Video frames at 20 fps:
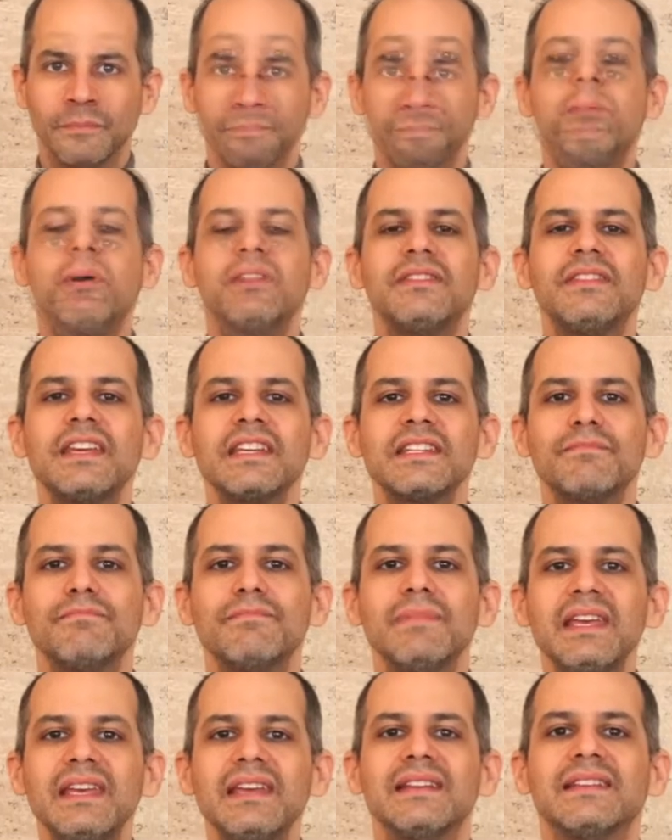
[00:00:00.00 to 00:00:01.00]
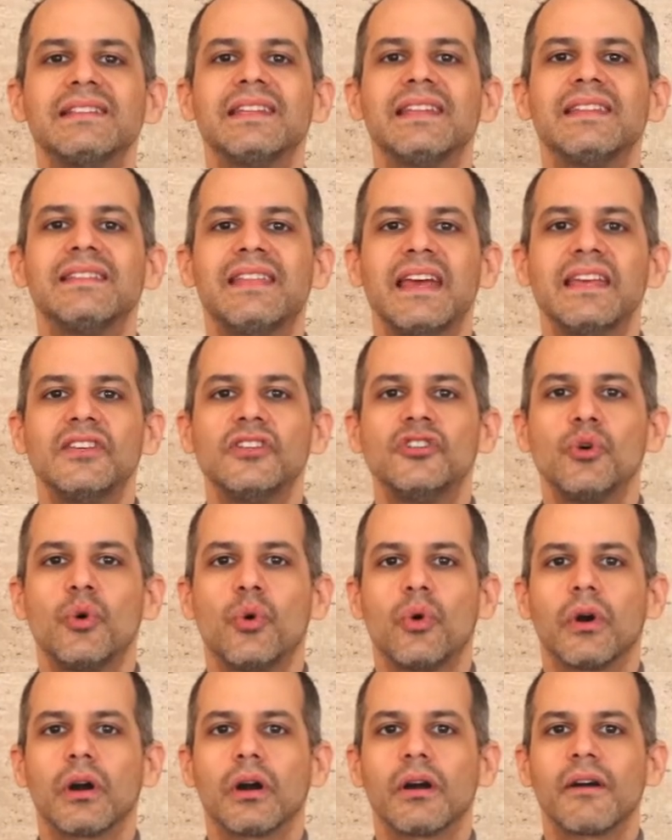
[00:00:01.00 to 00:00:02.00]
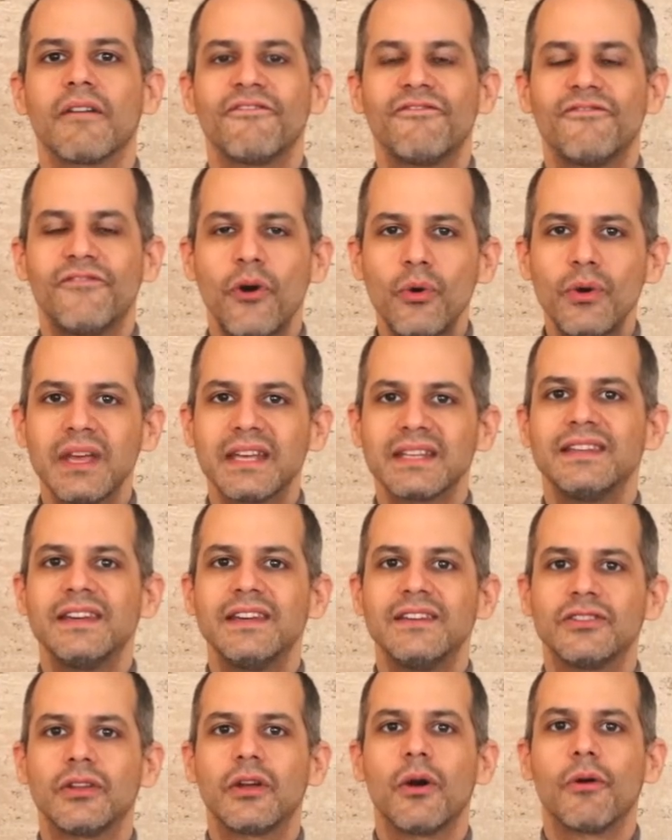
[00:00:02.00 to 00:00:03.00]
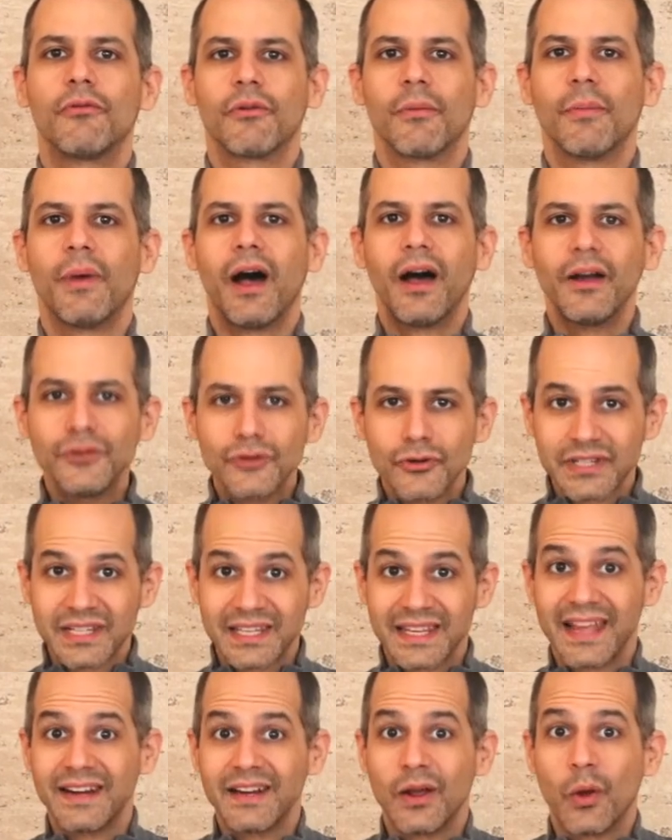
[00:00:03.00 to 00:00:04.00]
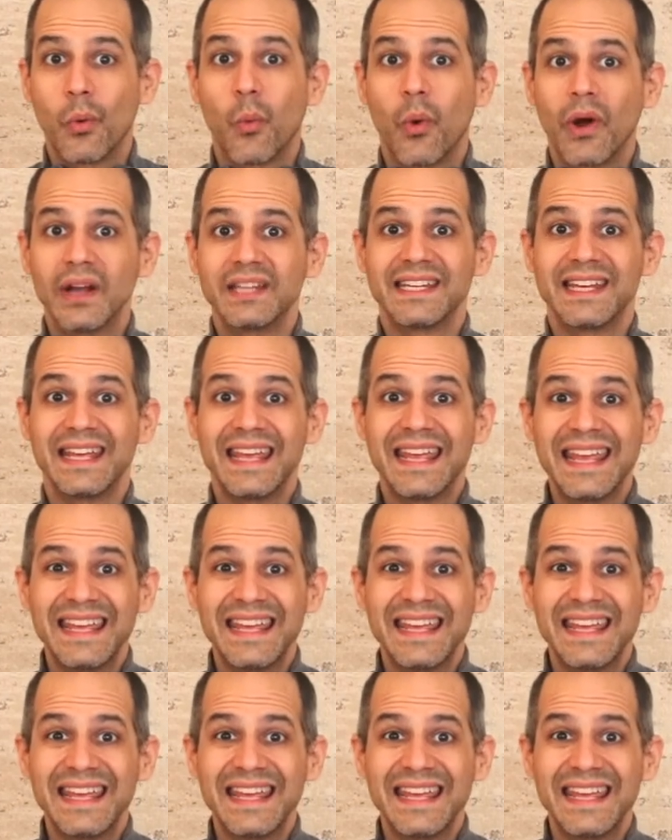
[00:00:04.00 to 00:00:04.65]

But this means that your focus needs to go from understanding what's